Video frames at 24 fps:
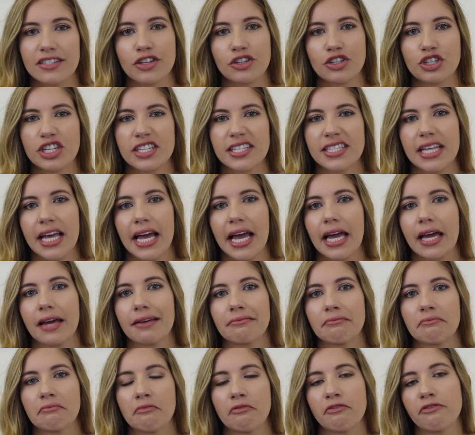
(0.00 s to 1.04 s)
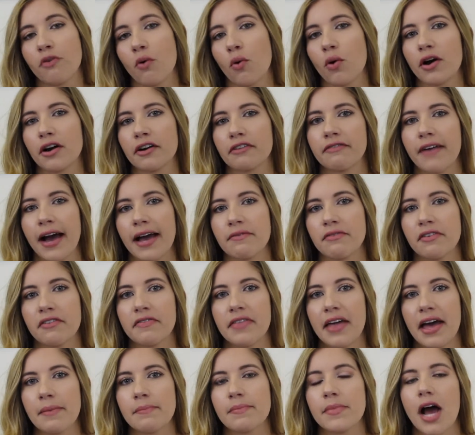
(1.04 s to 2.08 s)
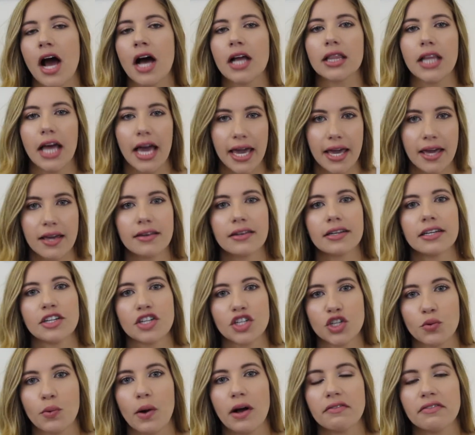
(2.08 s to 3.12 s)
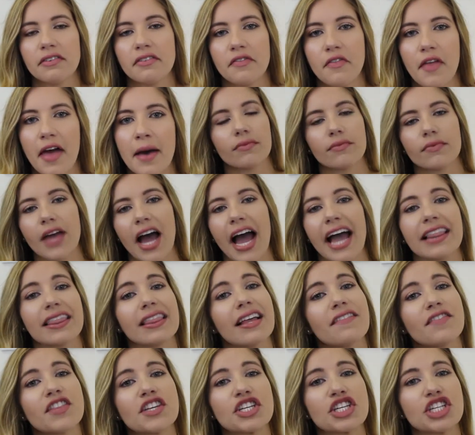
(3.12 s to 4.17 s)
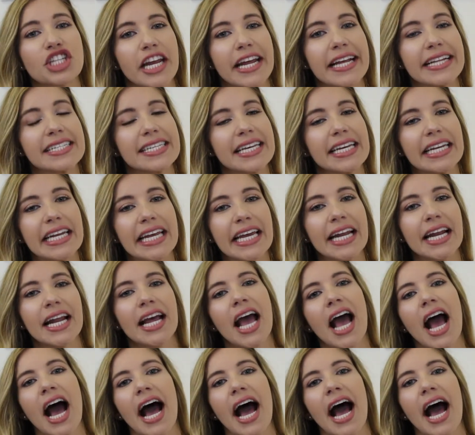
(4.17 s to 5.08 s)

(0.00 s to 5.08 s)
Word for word: I'll just like 4 or 5 of them, not like 12 of them. I love the shades in it.